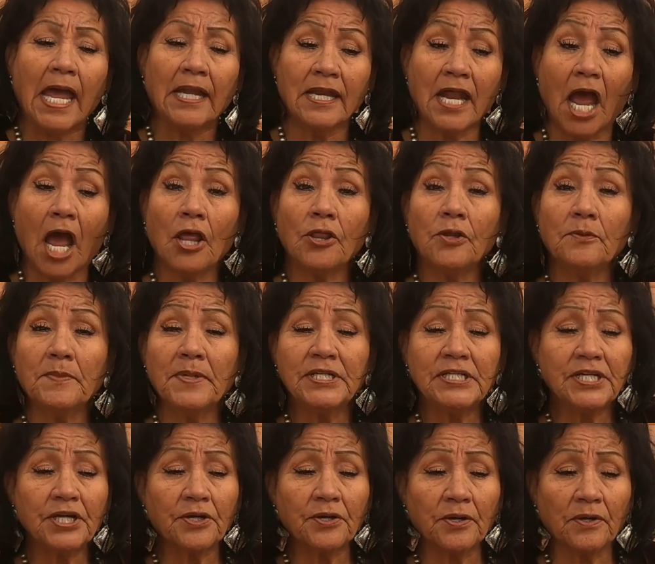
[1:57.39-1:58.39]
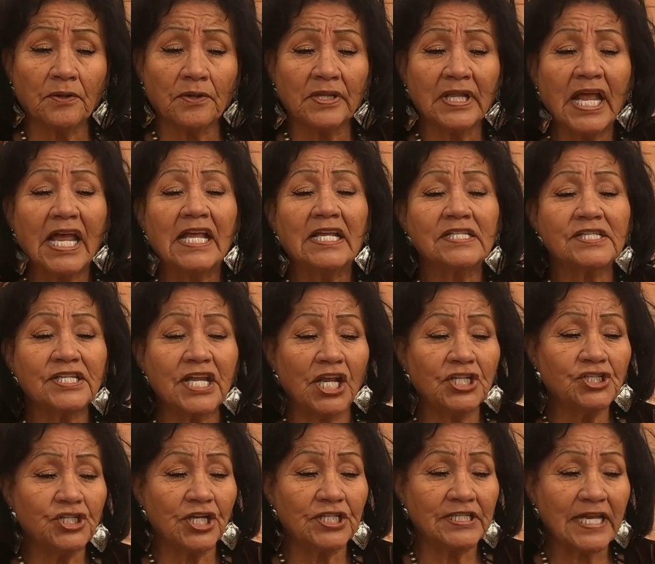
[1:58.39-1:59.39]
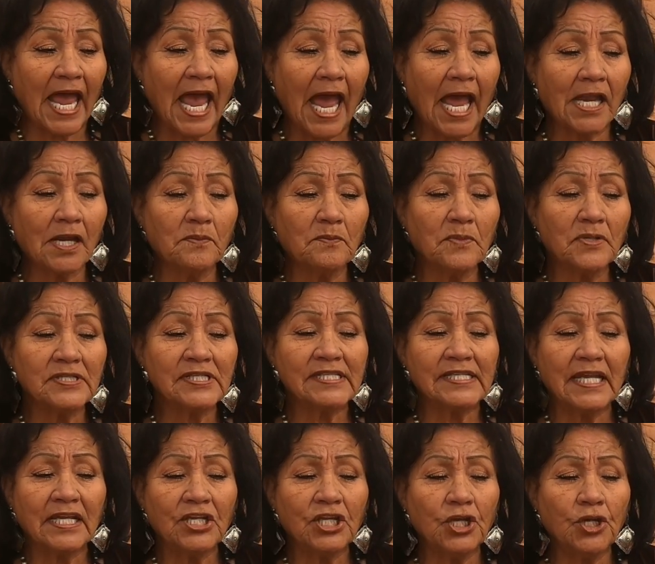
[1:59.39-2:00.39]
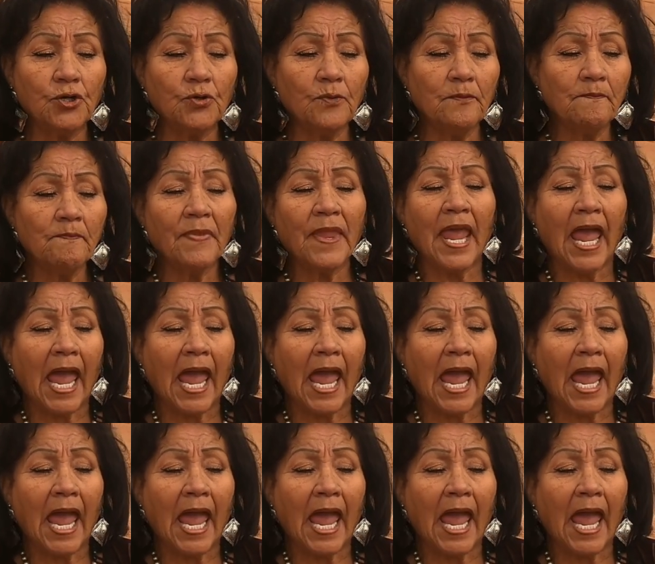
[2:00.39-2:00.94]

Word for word: and other material such as animal sinew